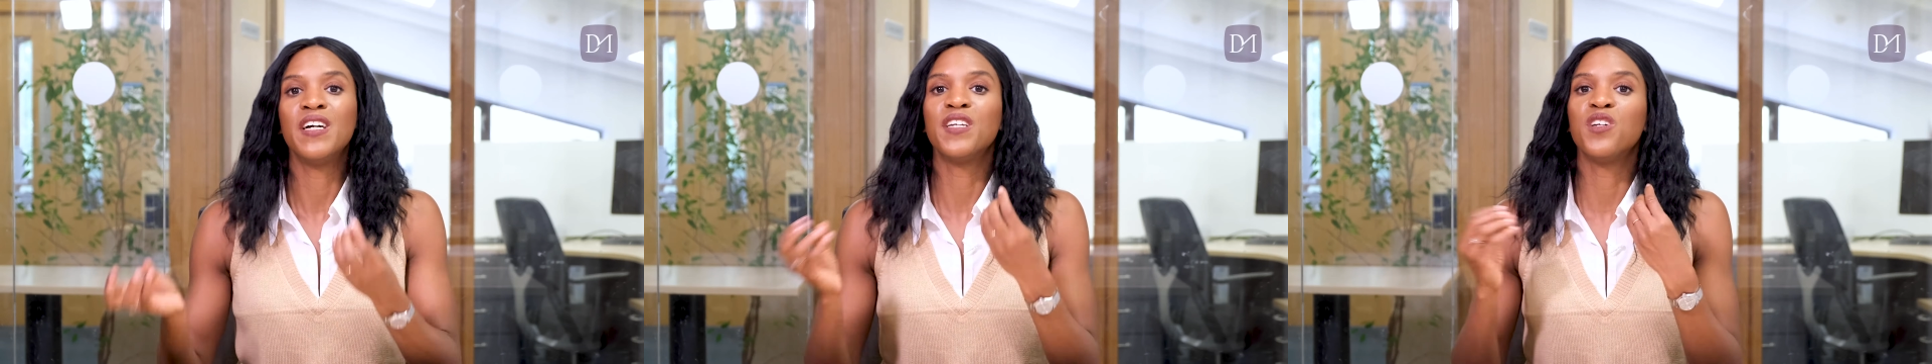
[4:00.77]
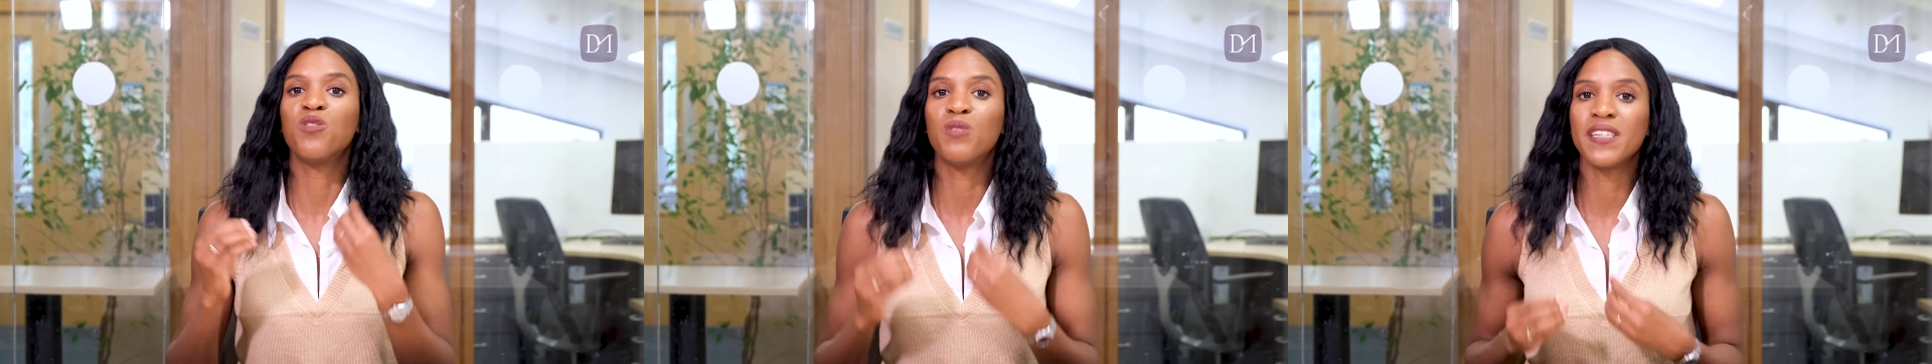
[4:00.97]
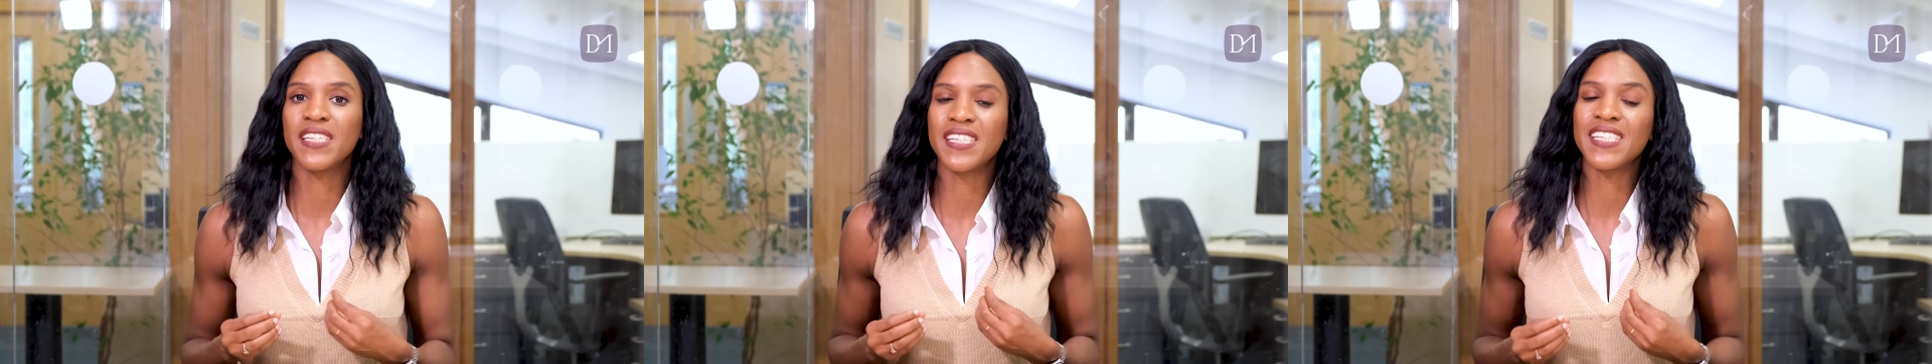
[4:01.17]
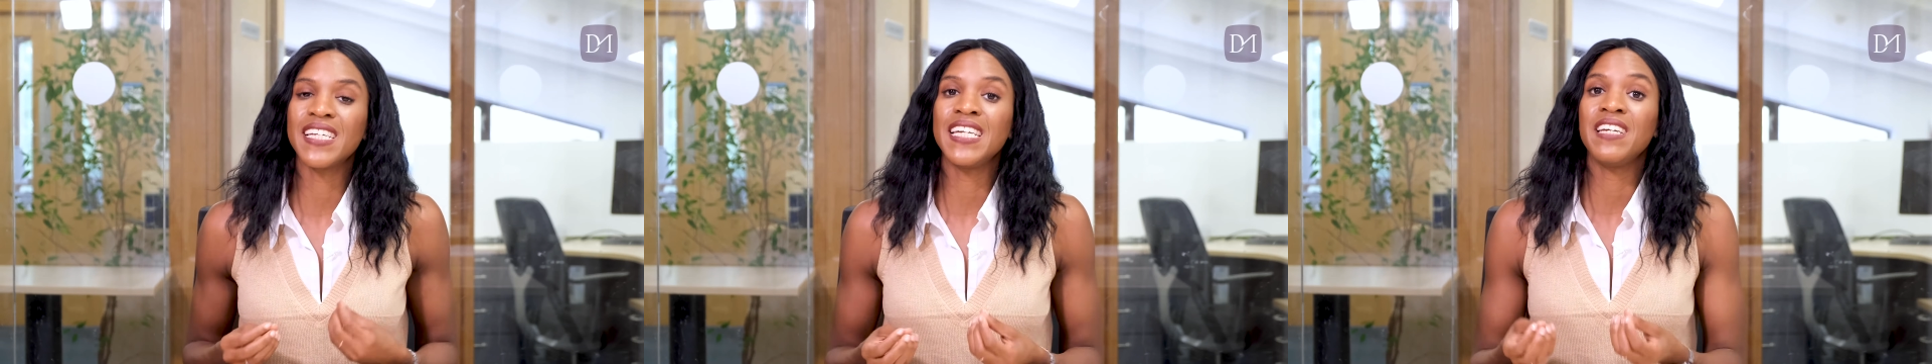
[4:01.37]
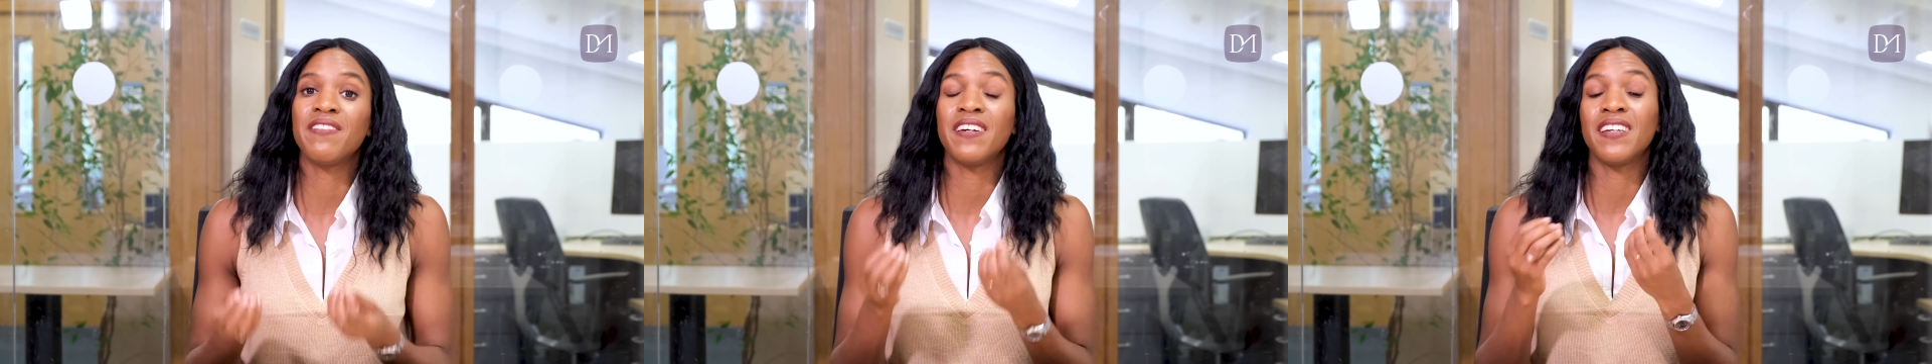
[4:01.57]
you'll
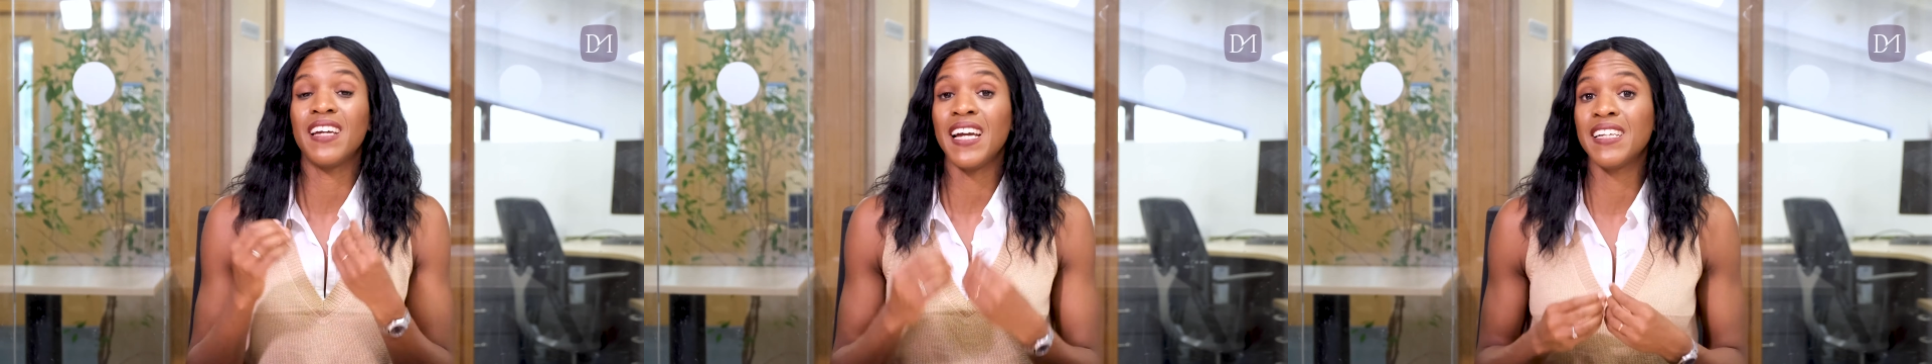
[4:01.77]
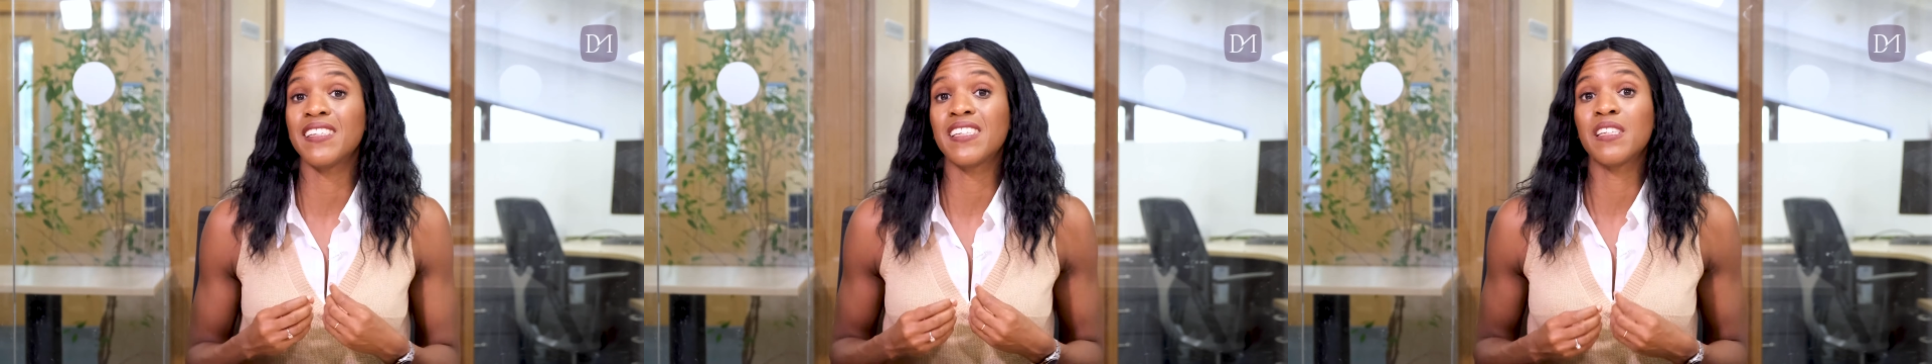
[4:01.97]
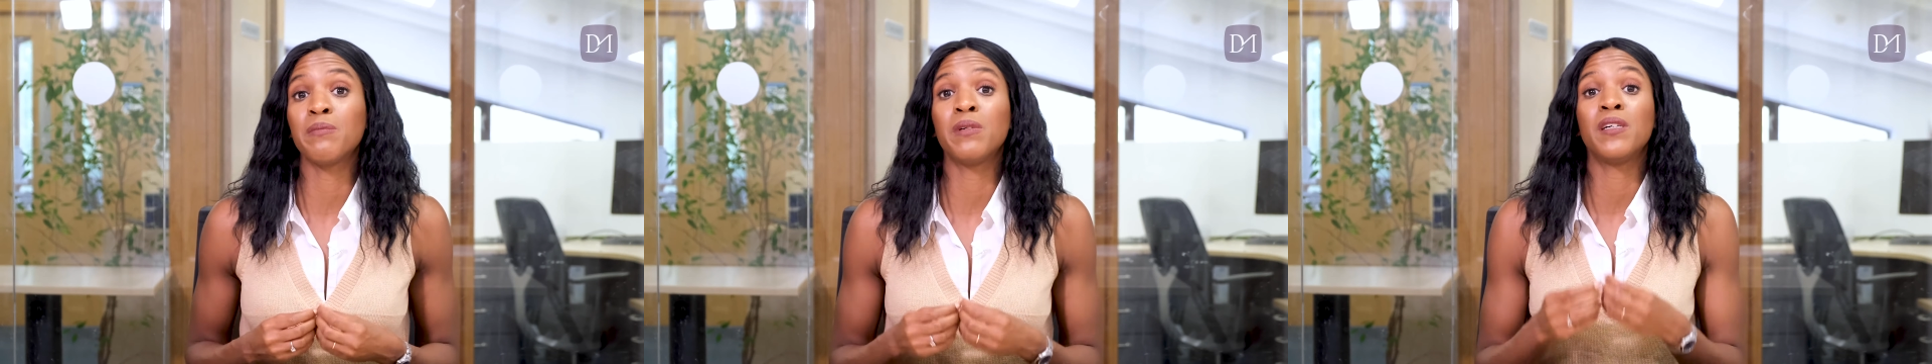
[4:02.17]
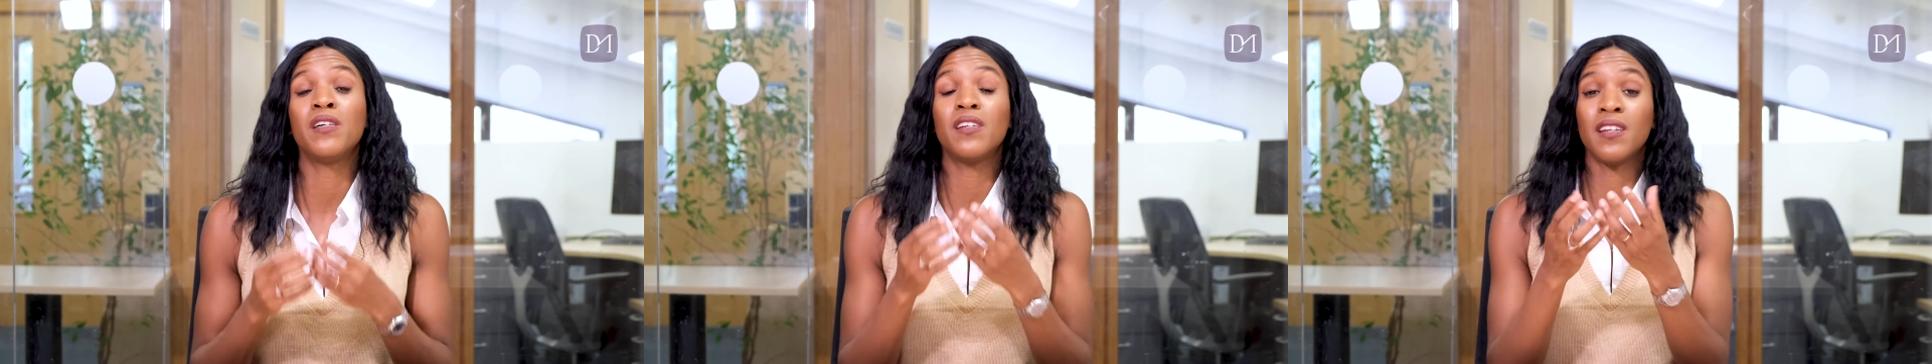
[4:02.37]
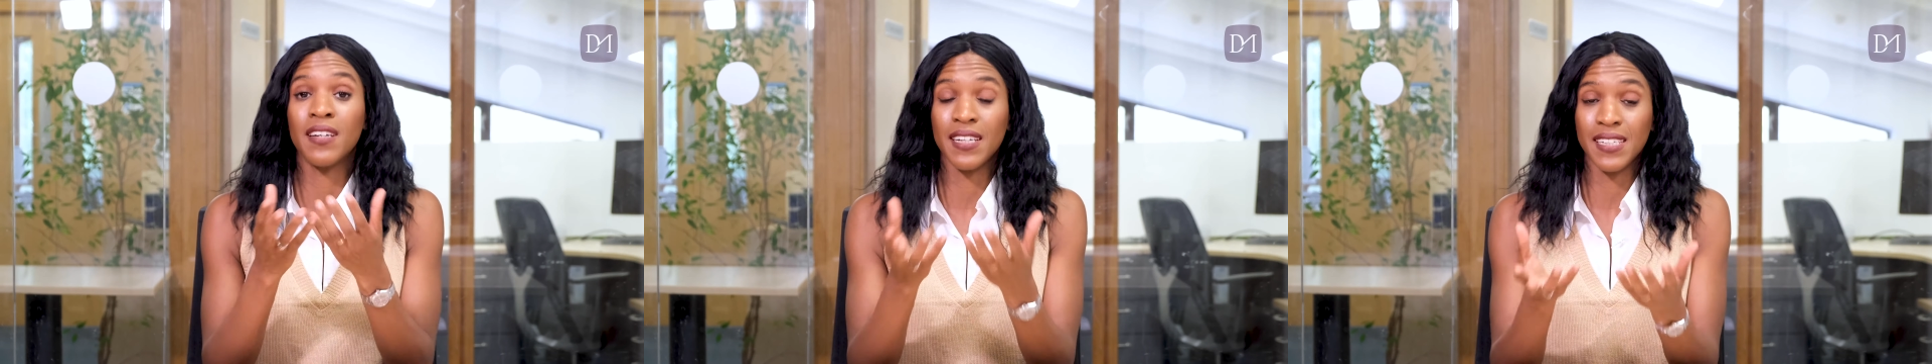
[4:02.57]
receive an
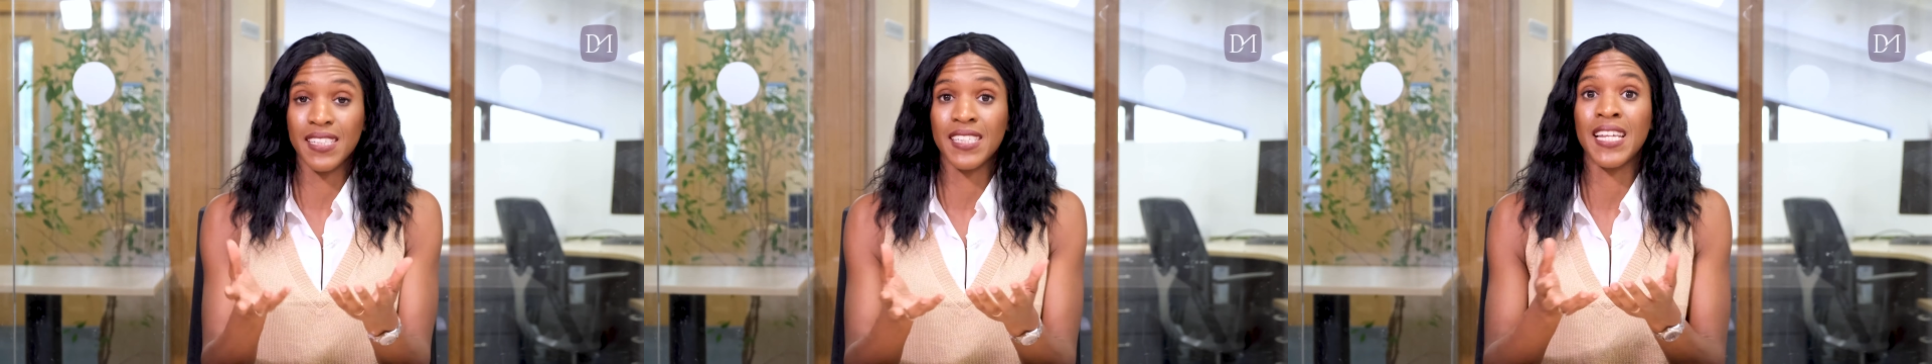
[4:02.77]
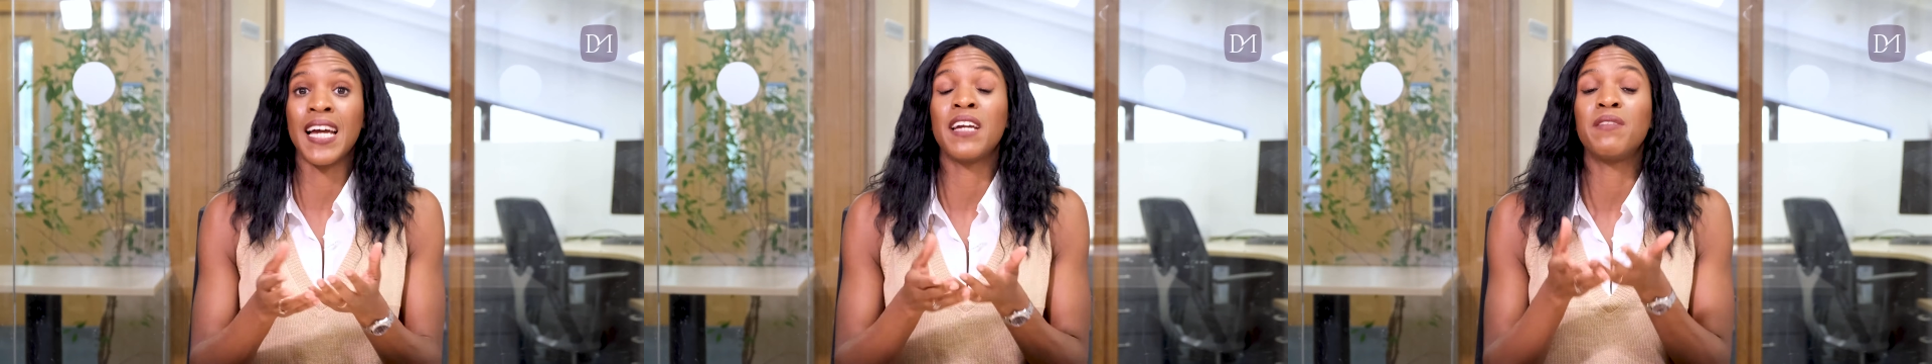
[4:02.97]
estimate, like I say,